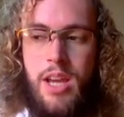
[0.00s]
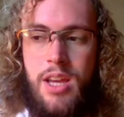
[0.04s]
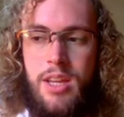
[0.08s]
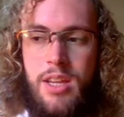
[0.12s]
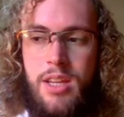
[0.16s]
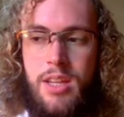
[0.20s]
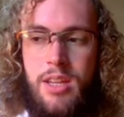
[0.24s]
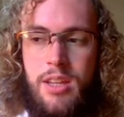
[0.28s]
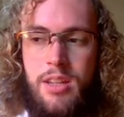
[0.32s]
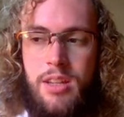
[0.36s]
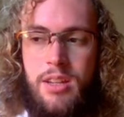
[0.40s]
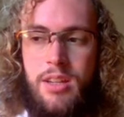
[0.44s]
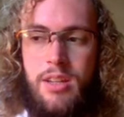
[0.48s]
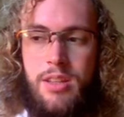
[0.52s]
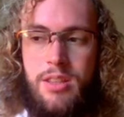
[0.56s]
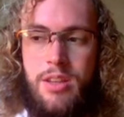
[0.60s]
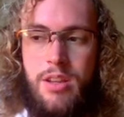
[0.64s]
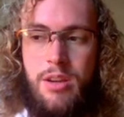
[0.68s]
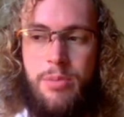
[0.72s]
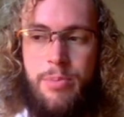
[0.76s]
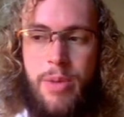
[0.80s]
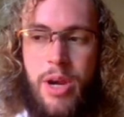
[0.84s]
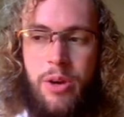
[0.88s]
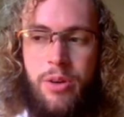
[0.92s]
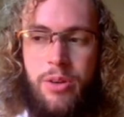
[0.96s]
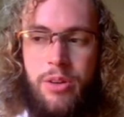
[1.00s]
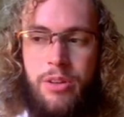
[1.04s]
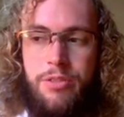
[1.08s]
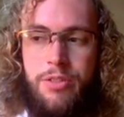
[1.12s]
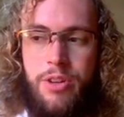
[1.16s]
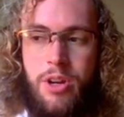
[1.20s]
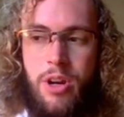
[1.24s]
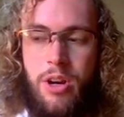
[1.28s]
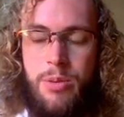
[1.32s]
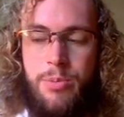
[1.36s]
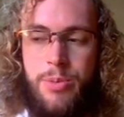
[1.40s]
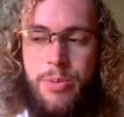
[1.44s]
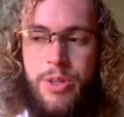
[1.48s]
in the amount of
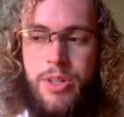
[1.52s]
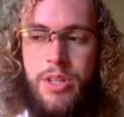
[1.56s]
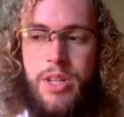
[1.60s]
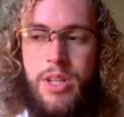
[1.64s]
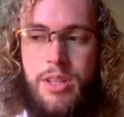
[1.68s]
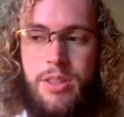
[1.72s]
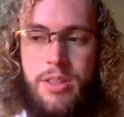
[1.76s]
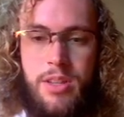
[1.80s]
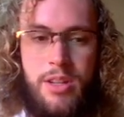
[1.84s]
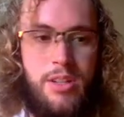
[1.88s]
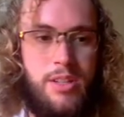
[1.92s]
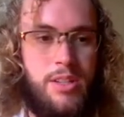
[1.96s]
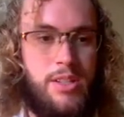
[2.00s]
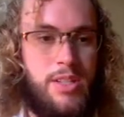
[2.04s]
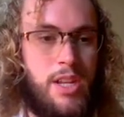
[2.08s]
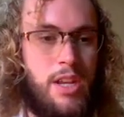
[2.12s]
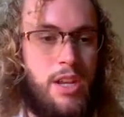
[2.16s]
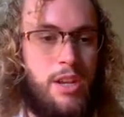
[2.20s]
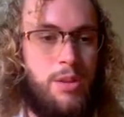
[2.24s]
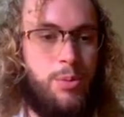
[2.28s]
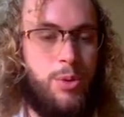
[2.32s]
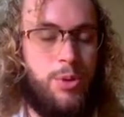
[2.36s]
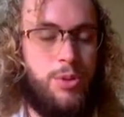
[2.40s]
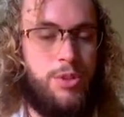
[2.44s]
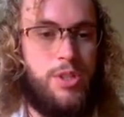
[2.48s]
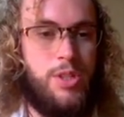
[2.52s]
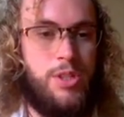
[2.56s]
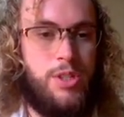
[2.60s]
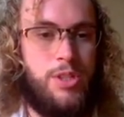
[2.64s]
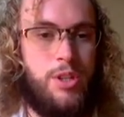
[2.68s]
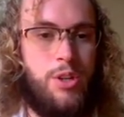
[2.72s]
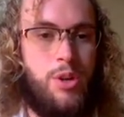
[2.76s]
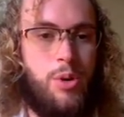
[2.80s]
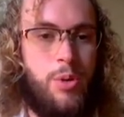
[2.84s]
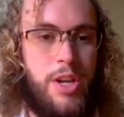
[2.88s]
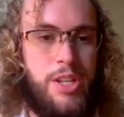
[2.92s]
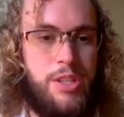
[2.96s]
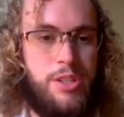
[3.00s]
carbon that is able to
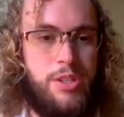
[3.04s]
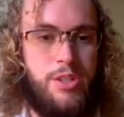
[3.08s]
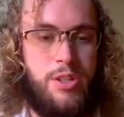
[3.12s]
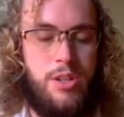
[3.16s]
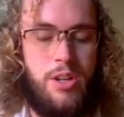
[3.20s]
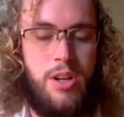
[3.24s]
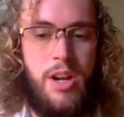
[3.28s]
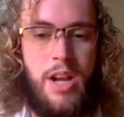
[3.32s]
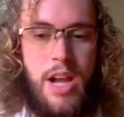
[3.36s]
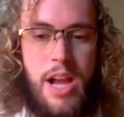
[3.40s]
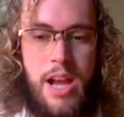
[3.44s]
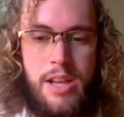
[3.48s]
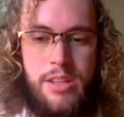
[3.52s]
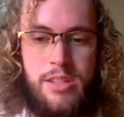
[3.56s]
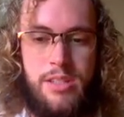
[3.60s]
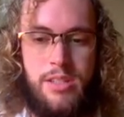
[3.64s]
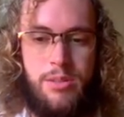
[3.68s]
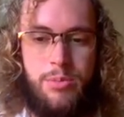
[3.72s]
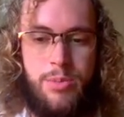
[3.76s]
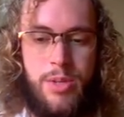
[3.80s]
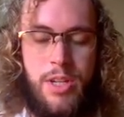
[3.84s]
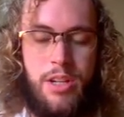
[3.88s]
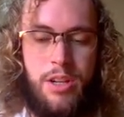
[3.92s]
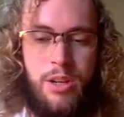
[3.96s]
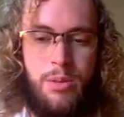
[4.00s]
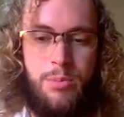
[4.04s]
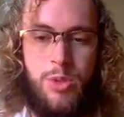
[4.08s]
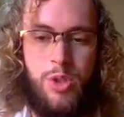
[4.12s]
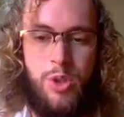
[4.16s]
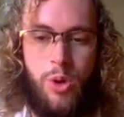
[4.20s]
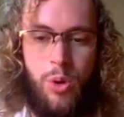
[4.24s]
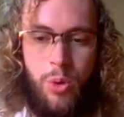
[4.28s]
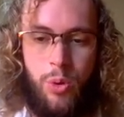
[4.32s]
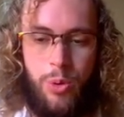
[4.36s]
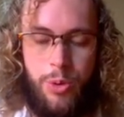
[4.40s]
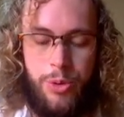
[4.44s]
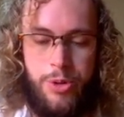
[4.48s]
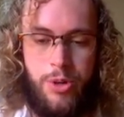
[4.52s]
sequester as it becomes
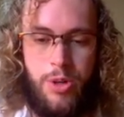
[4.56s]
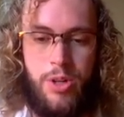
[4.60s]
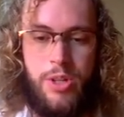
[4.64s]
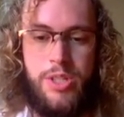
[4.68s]
older,